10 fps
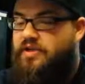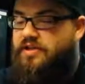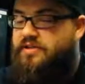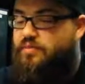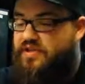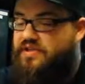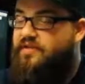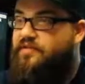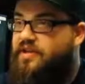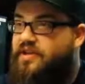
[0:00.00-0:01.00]

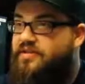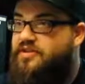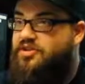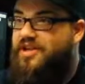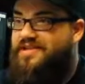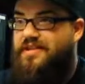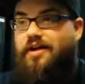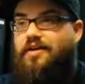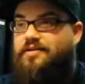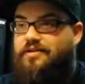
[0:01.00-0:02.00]
specifically the
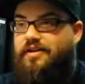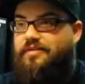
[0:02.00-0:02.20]
Jeskai clan.